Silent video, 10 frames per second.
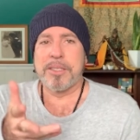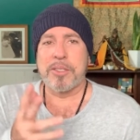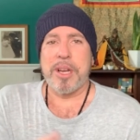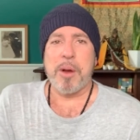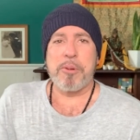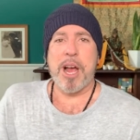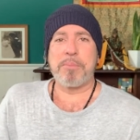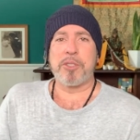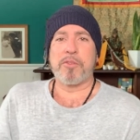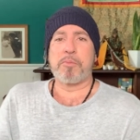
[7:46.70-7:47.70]
So now
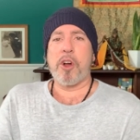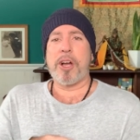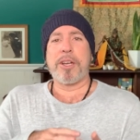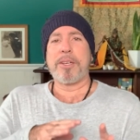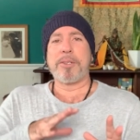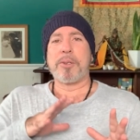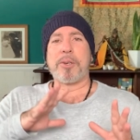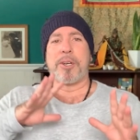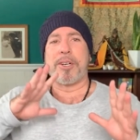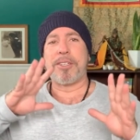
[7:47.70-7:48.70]
perhaps you've brought
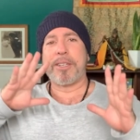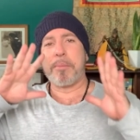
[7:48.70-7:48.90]
your